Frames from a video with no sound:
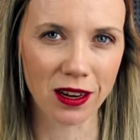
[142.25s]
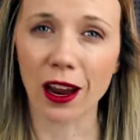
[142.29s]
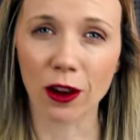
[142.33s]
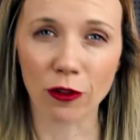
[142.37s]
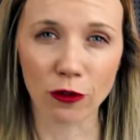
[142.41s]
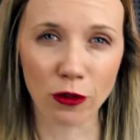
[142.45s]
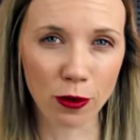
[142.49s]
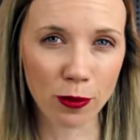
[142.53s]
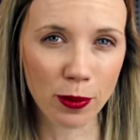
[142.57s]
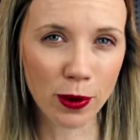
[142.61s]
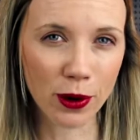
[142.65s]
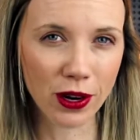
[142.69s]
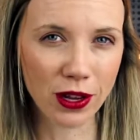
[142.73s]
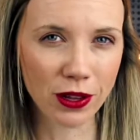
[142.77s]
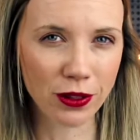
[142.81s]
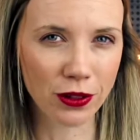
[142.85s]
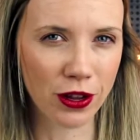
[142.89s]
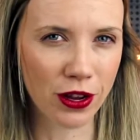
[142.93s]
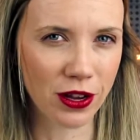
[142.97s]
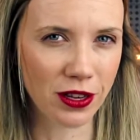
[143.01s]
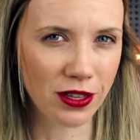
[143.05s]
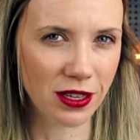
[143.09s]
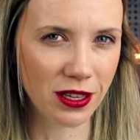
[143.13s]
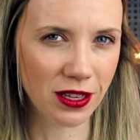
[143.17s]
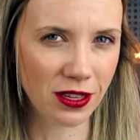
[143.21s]
Everybody
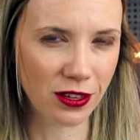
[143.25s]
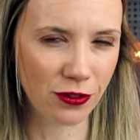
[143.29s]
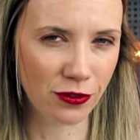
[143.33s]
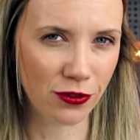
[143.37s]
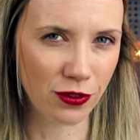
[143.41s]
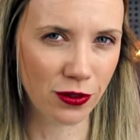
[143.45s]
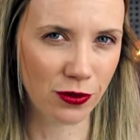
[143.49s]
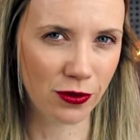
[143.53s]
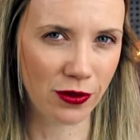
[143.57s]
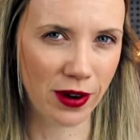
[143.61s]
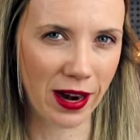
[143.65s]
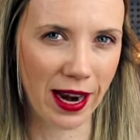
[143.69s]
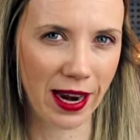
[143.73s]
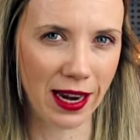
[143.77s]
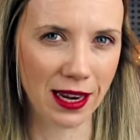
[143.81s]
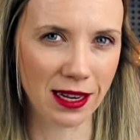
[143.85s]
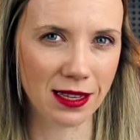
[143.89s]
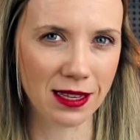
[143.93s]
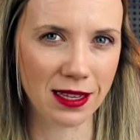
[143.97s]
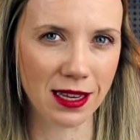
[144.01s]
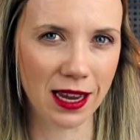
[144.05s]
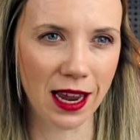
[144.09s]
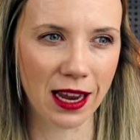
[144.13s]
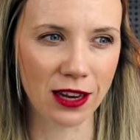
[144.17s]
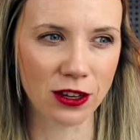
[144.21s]
learns at different
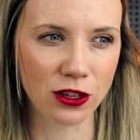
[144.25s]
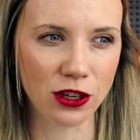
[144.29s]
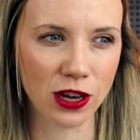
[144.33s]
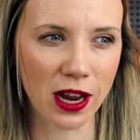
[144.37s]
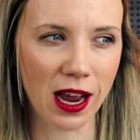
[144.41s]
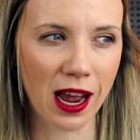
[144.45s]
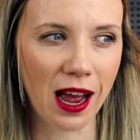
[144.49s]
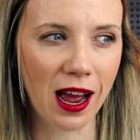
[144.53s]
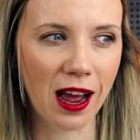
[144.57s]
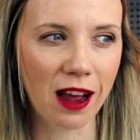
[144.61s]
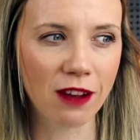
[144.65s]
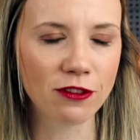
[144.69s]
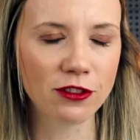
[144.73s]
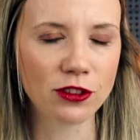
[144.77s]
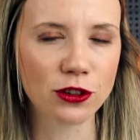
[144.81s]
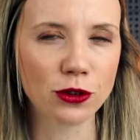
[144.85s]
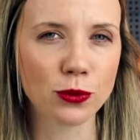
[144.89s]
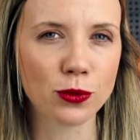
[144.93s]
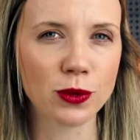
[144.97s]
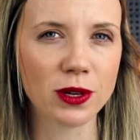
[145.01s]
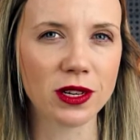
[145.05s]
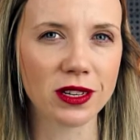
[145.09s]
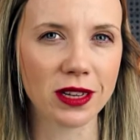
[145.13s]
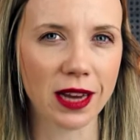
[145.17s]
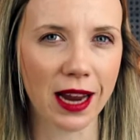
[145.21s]
rates, and to have to
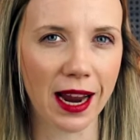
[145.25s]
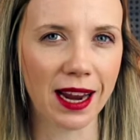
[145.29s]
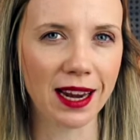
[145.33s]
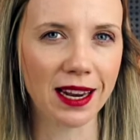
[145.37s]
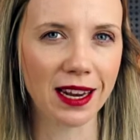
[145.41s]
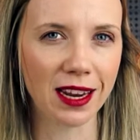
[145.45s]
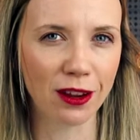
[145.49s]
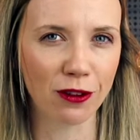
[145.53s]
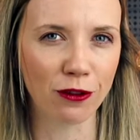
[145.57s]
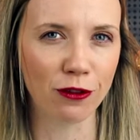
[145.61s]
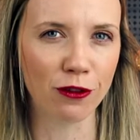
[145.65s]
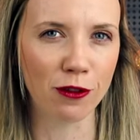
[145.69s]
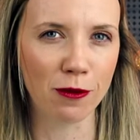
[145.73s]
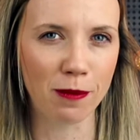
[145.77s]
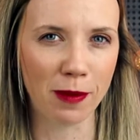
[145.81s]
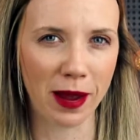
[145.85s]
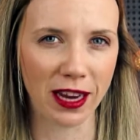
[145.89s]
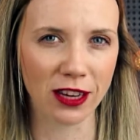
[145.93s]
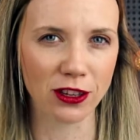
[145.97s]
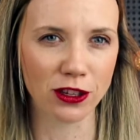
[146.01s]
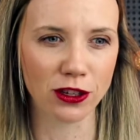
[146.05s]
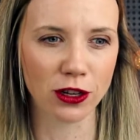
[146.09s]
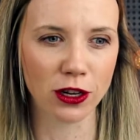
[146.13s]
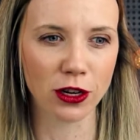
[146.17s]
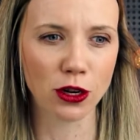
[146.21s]
retain
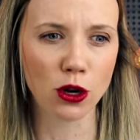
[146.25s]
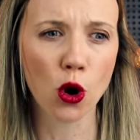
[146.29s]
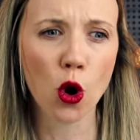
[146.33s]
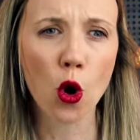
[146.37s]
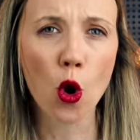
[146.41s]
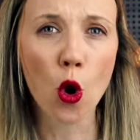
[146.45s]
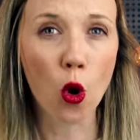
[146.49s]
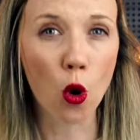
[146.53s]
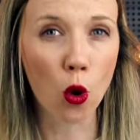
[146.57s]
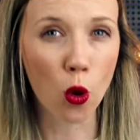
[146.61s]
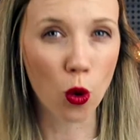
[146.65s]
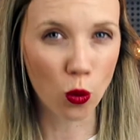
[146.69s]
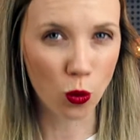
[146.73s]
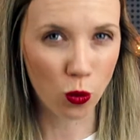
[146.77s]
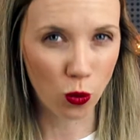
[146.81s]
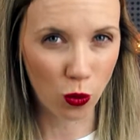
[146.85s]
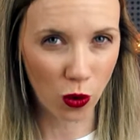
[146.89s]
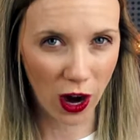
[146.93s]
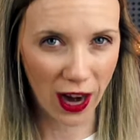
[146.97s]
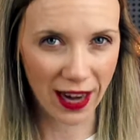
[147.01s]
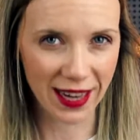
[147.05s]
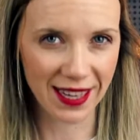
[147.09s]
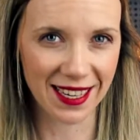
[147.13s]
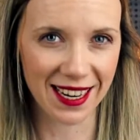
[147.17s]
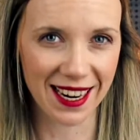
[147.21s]
information or
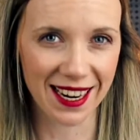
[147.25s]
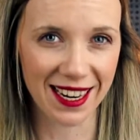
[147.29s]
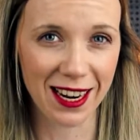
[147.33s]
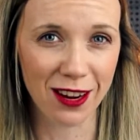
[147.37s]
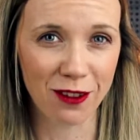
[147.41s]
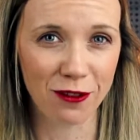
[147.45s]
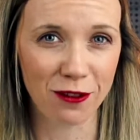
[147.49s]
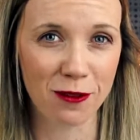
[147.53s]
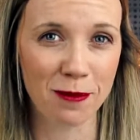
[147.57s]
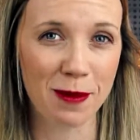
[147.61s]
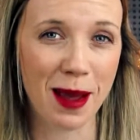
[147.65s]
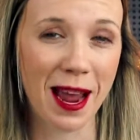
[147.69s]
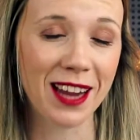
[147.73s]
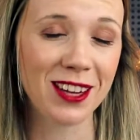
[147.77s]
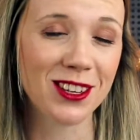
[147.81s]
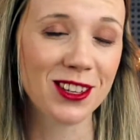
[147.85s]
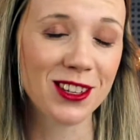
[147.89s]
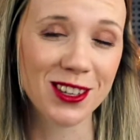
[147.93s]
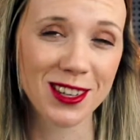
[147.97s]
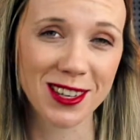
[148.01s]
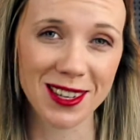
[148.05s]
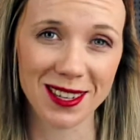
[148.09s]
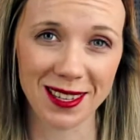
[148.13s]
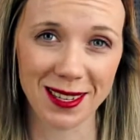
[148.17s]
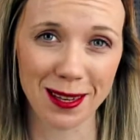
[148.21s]
write down
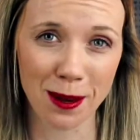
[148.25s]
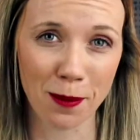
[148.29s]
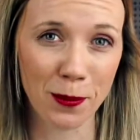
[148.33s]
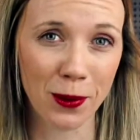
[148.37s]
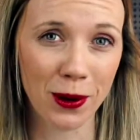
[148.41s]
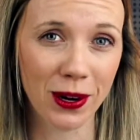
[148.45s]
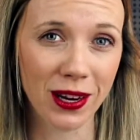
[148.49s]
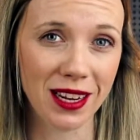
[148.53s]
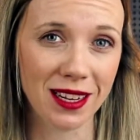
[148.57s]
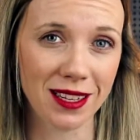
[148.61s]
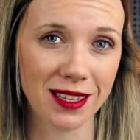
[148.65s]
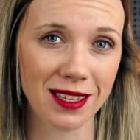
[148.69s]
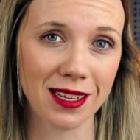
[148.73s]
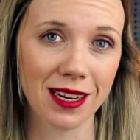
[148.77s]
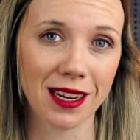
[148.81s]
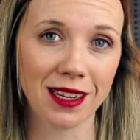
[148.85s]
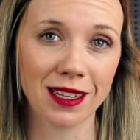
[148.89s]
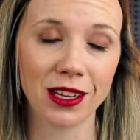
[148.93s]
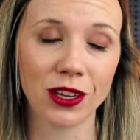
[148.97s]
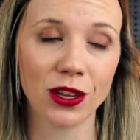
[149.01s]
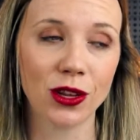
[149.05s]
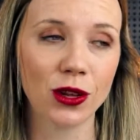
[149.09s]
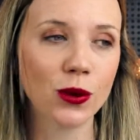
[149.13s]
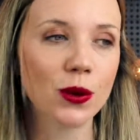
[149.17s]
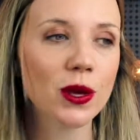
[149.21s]
information as somebody is
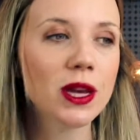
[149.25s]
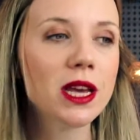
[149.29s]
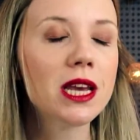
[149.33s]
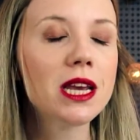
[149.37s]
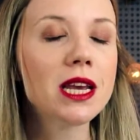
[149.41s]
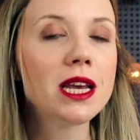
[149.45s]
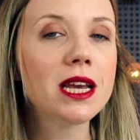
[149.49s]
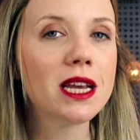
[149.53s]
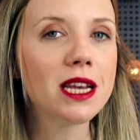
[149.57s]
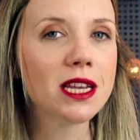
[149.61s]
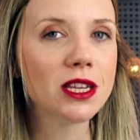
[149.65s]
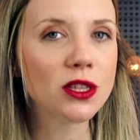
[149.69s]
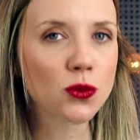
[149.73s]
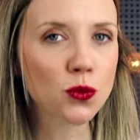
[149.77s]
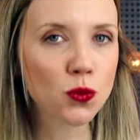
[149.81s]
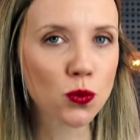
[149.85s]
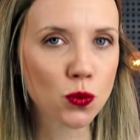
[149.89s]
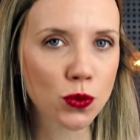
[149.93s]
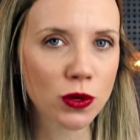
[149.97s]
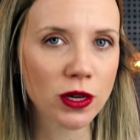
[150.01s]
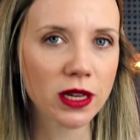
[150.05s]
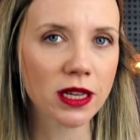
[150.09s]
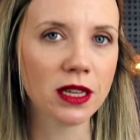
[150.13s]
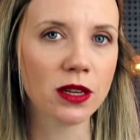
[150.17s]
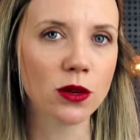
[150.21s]
telling you is
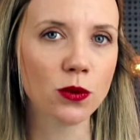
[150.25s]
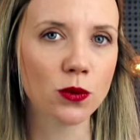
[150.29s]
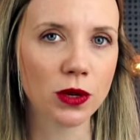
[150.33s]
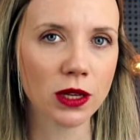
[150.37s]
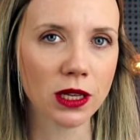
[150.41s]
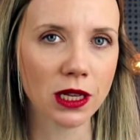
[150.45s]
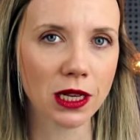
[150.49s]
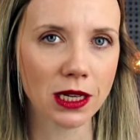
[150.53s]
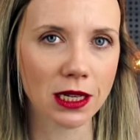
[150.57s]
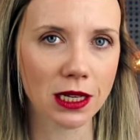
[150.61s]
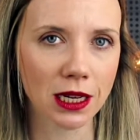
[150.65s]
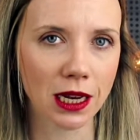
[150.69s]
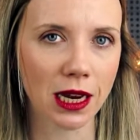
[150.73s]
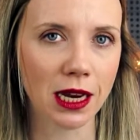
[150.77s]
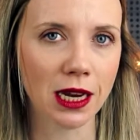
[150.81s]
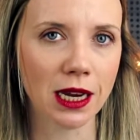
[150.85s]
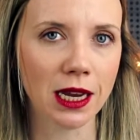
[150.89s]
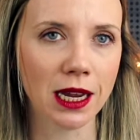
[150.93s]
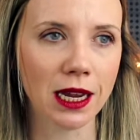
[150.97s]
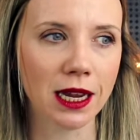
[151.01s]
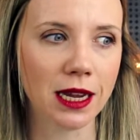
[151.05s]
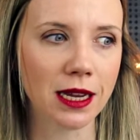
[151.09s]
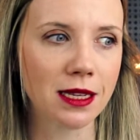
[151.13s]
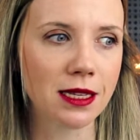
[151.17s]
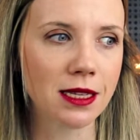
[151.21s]
really, really
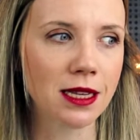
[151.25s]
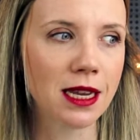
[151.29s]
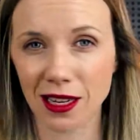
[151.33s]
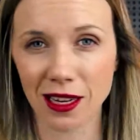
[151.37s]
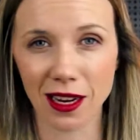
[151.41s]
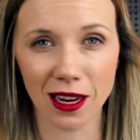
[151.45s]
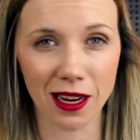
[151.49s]
tedious.